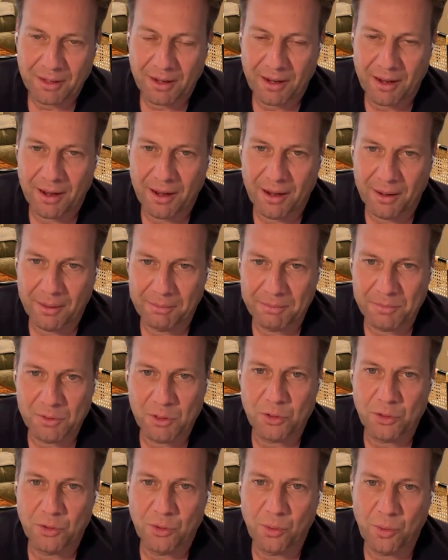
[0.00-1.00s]

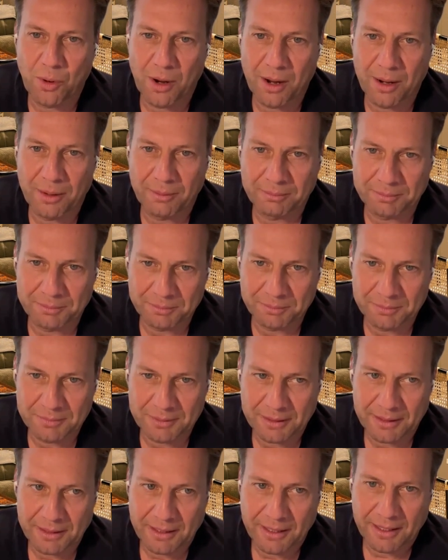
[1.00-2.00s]
to
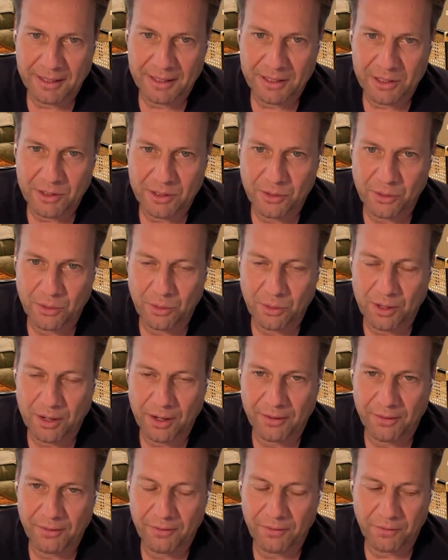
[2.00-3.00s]
kind
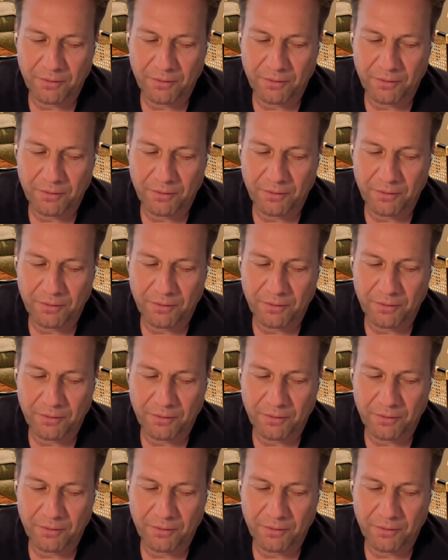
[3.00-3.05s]
of